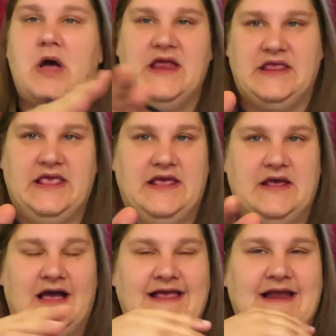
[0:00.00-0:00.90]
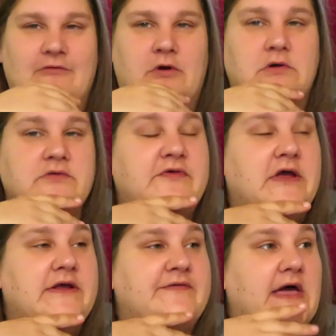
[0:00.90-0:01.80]
by a year I get it wrong. So
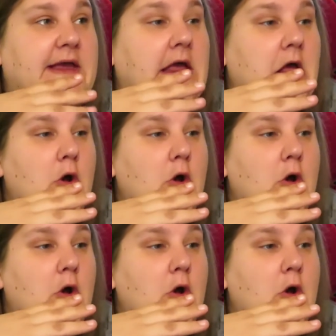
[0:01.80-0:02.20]
it's like